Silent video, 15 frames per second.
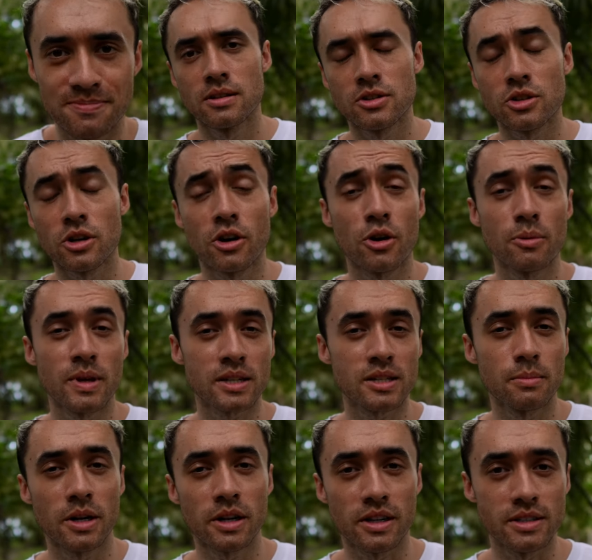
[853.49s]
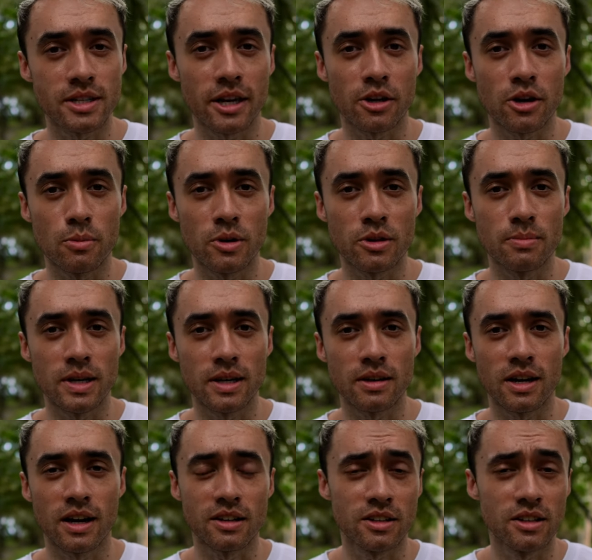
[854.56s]
So I hope that's something I can take home with me
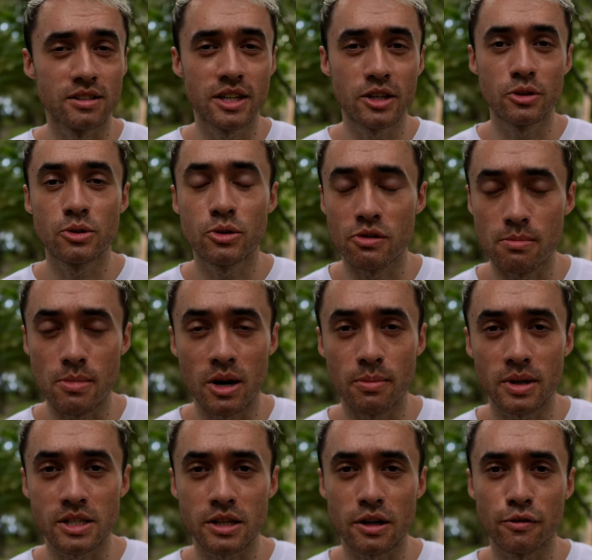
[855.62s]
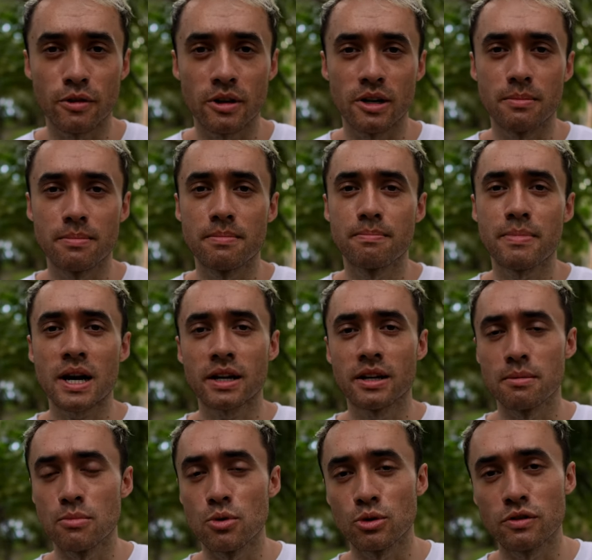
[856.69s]
and continue to remind myself when I'm back in
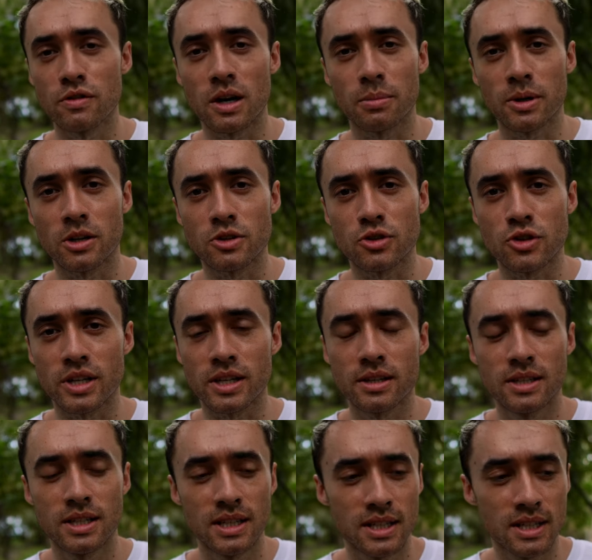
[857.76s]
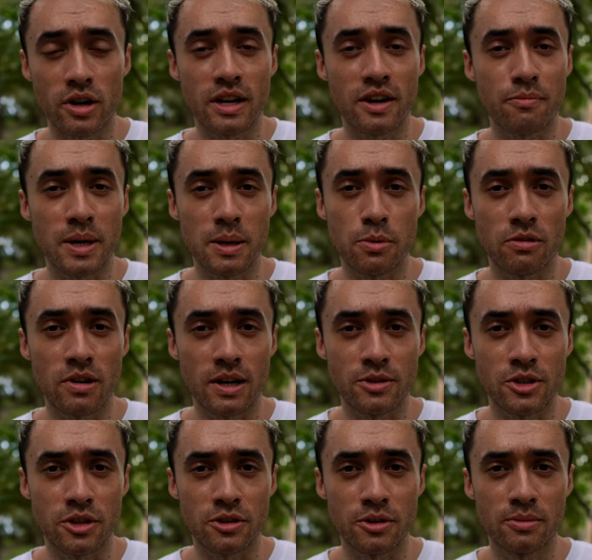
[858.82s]
a more developed country. Try and have people
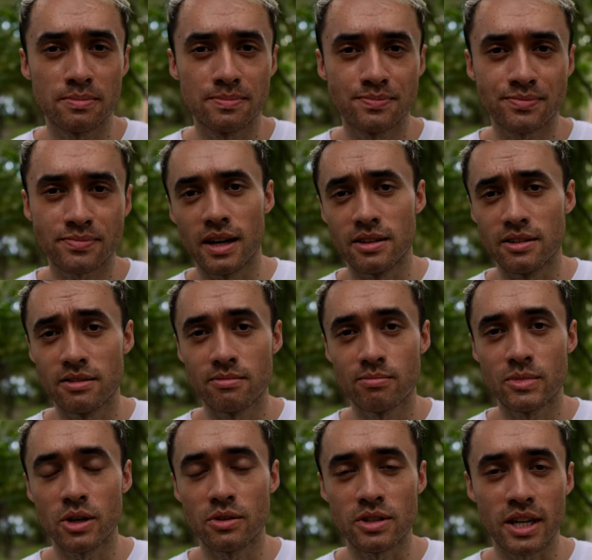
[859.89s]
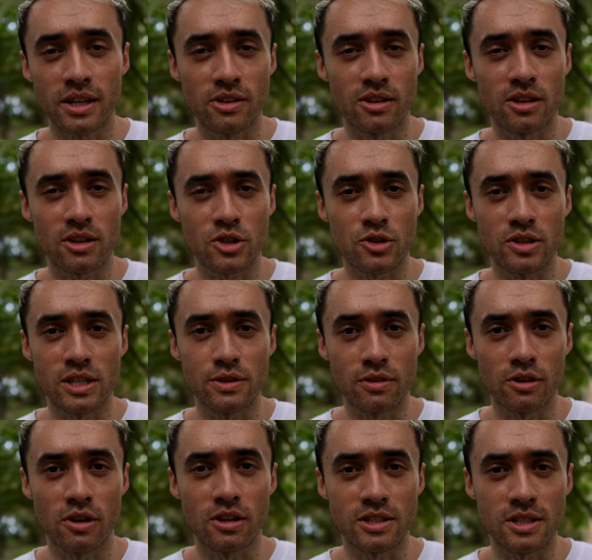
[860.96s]
around you and don't take your luxuries for
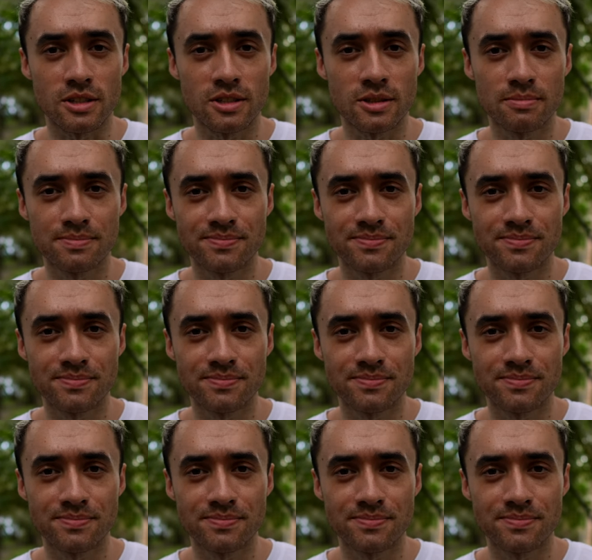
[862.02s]
granted.